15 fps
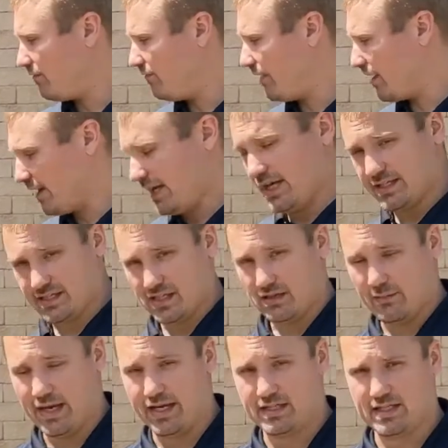Very easy
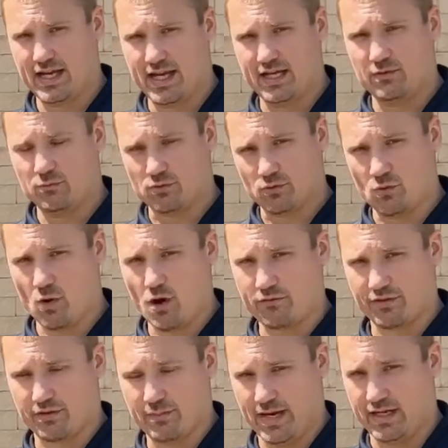to maintain, and we'll go
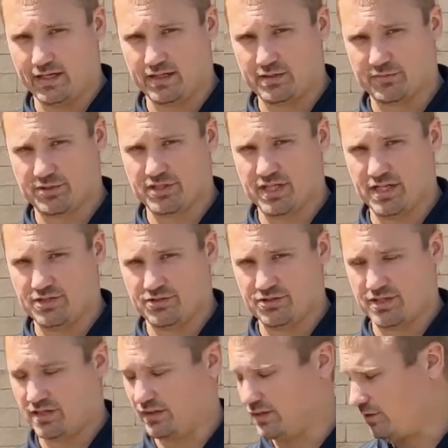over the maintenance
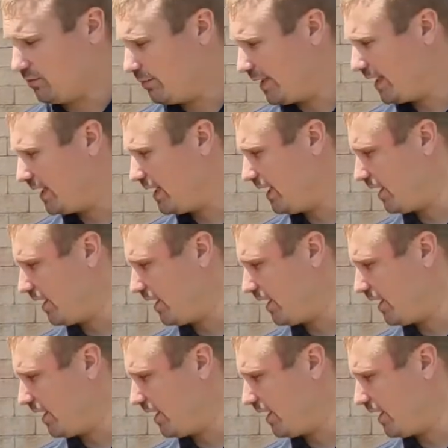procedures in a little bit